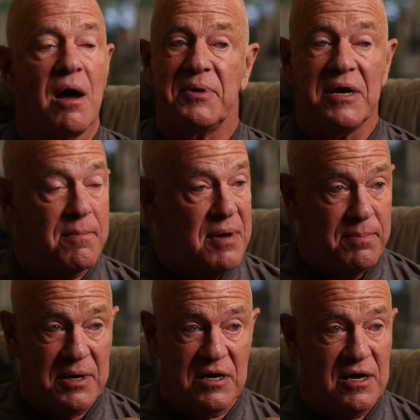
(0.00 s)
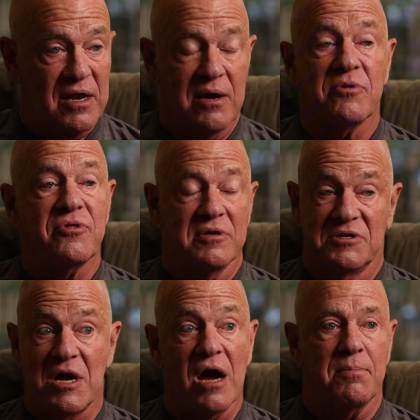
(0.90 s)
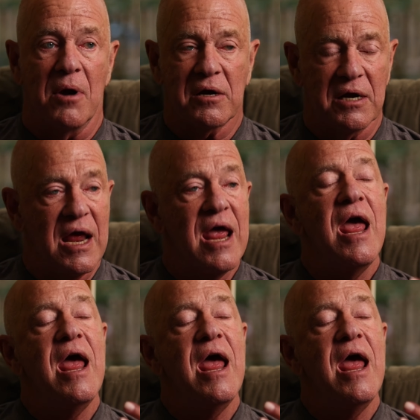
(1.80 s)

company, it may be dealing with the stock market.